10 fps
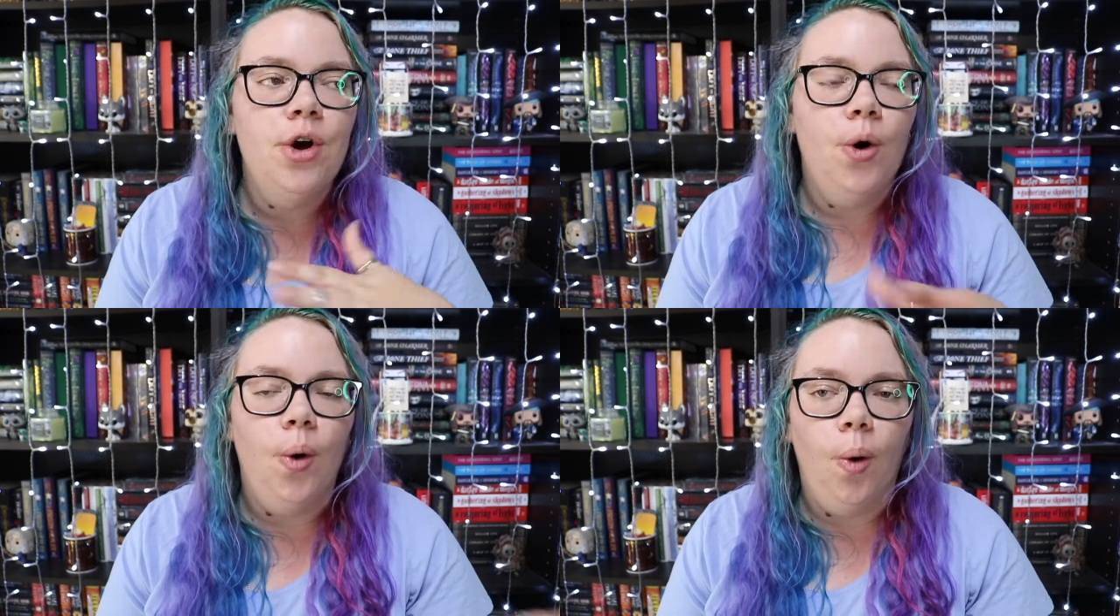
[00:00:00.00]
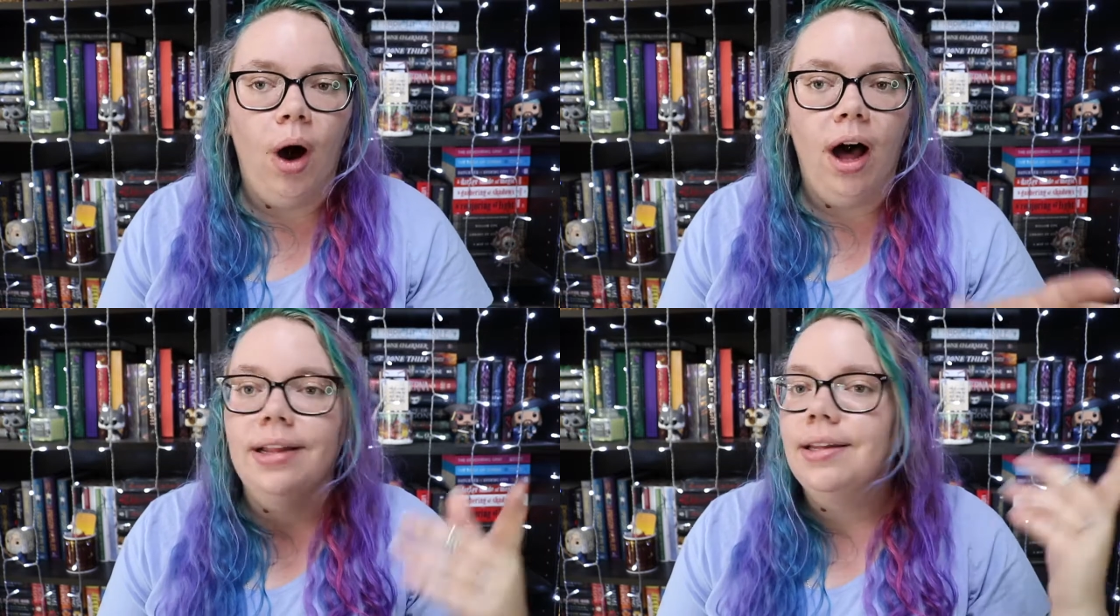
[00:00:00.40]

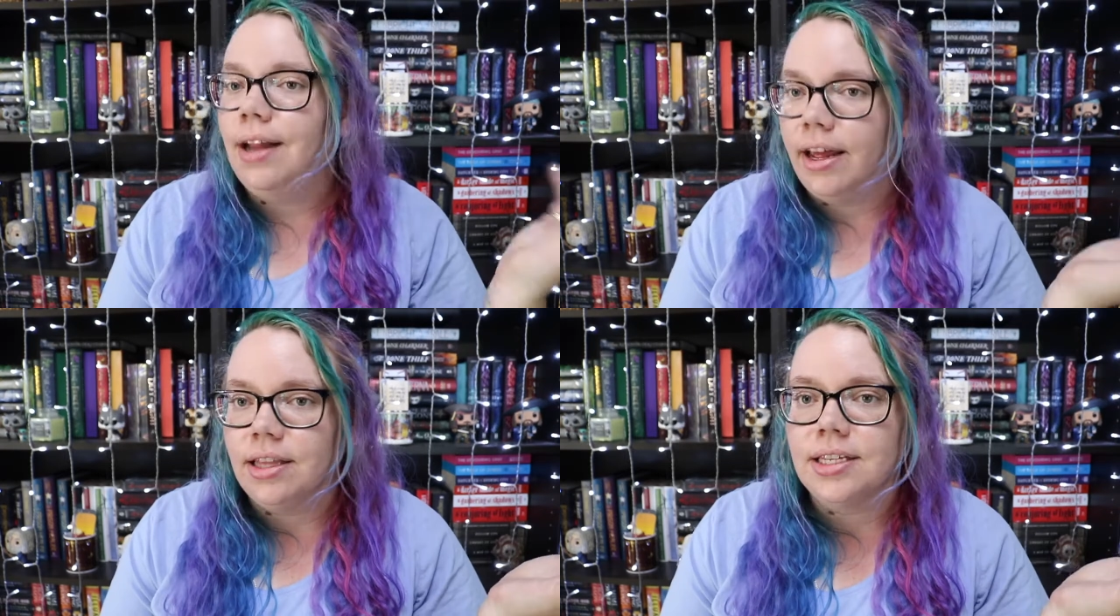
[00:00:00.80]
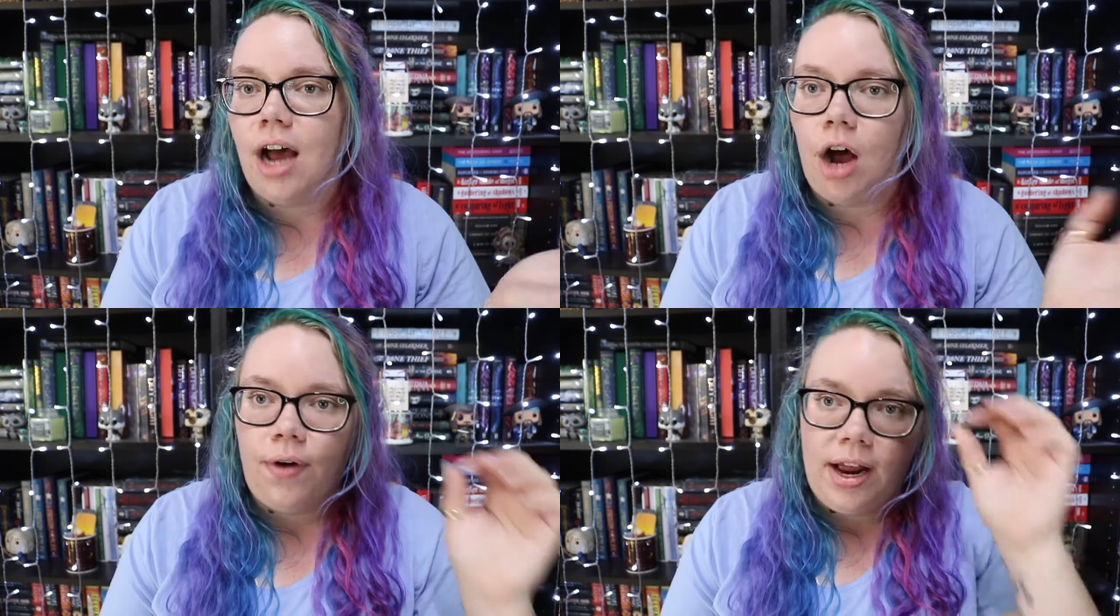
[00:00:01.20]
or like the
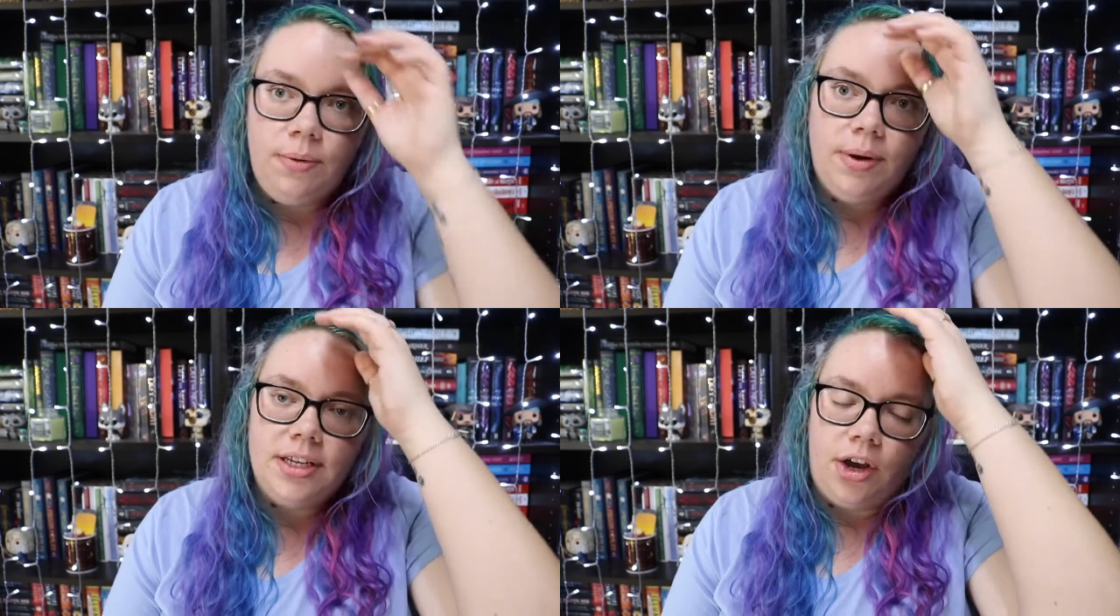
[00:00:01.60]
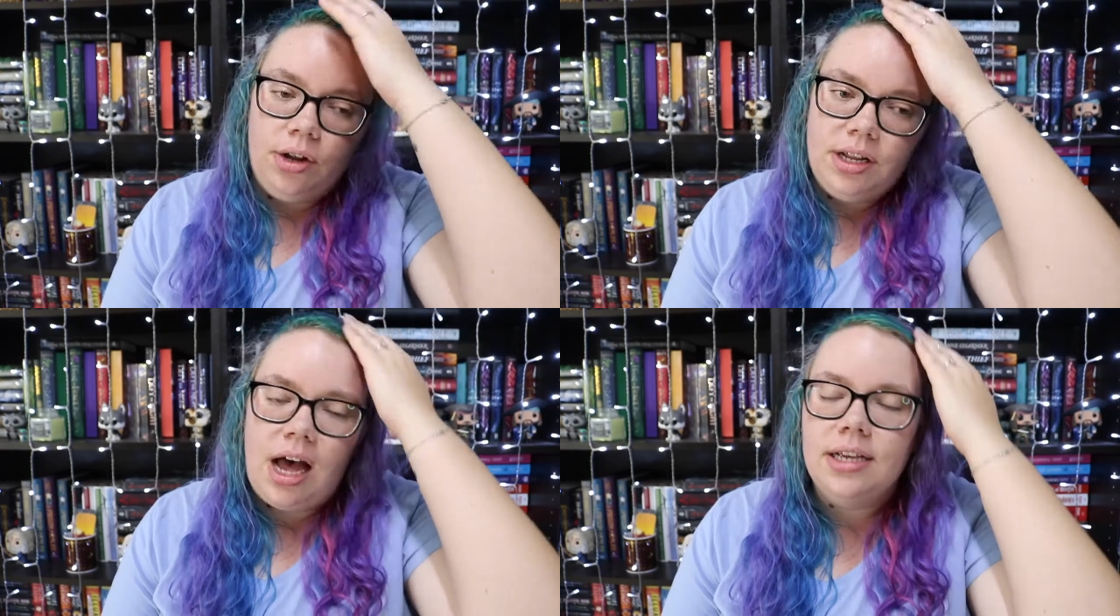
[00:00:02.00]
star rating ones I
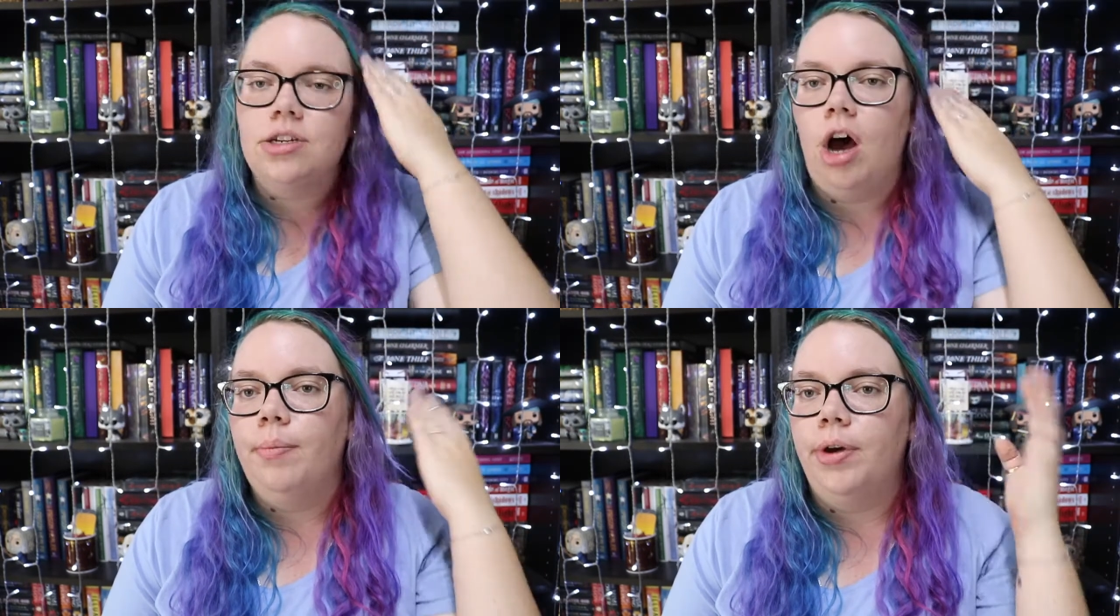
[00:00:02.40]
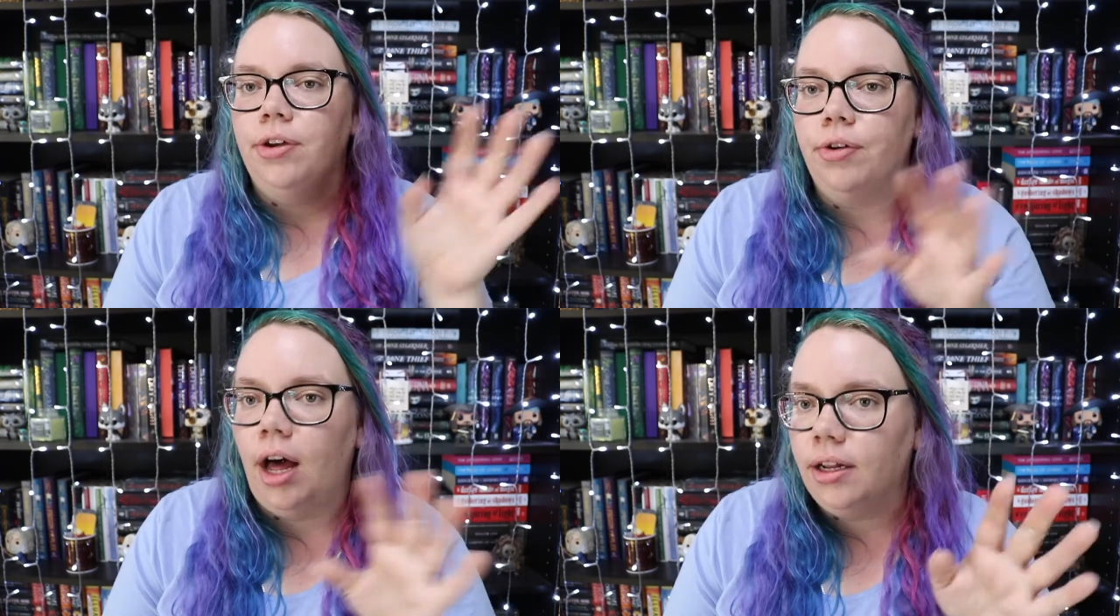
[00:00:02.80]
got last time where
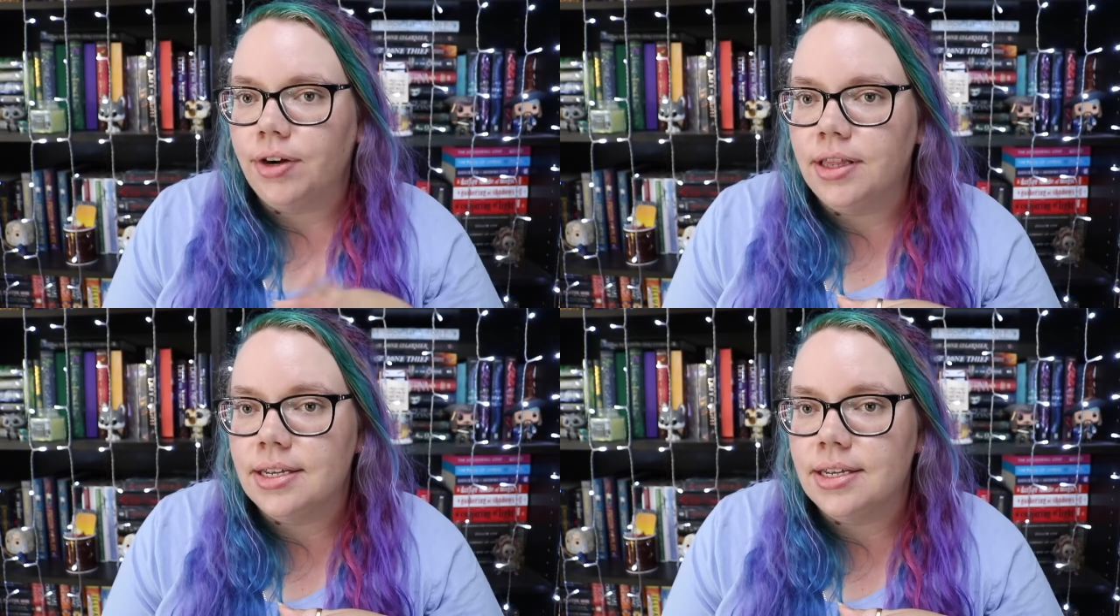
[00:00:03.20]
you color in